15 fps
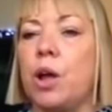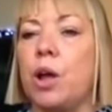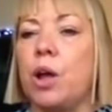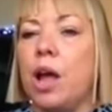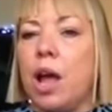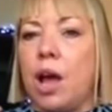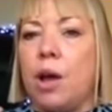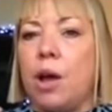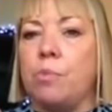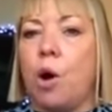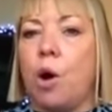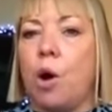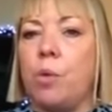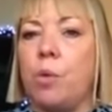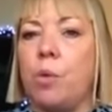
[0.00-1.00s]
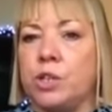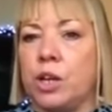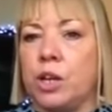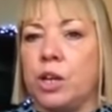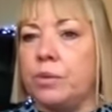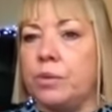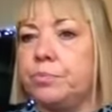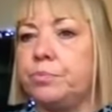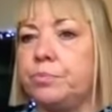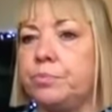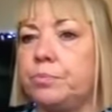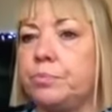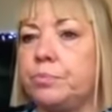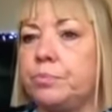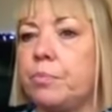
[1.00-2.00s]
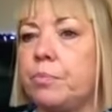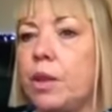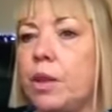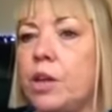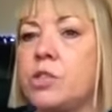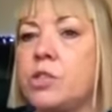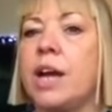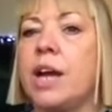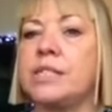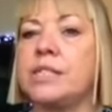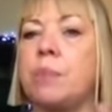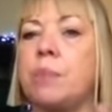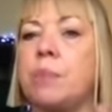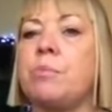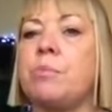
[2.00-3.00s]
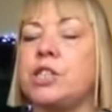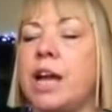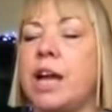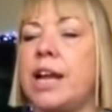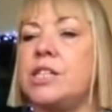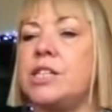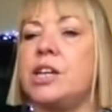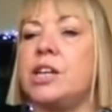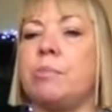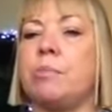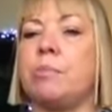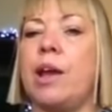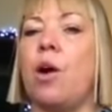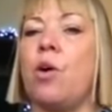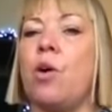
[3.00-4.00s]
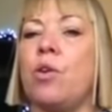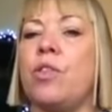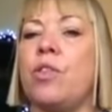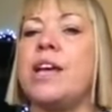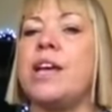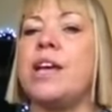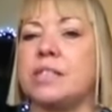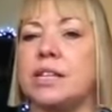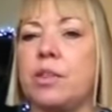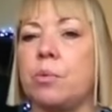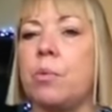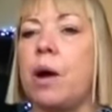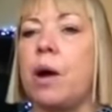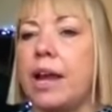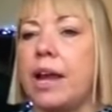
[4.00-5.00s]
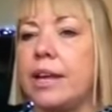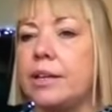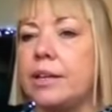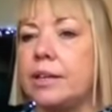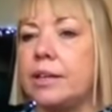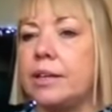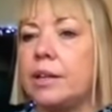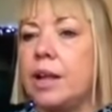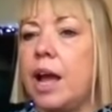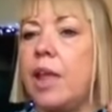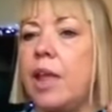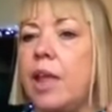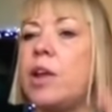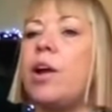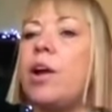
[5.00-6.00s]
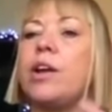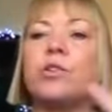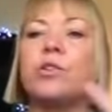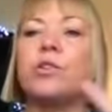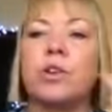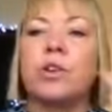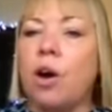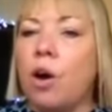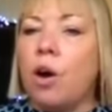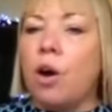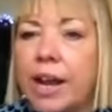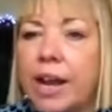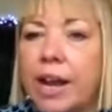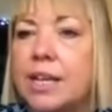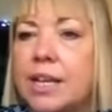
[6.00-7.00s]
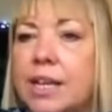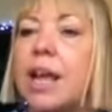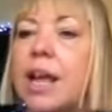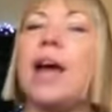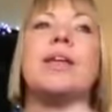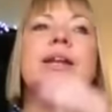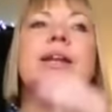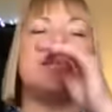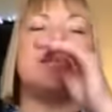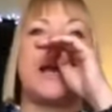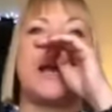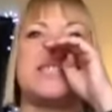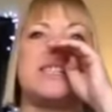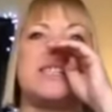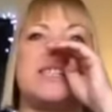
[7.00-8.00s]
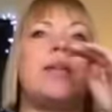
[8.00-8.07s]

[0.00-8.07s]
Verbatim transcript: um, option because I had someone challenging me on there's another way, yeah. and then I couldn't mm-hmm. hide. And then yeah, so then it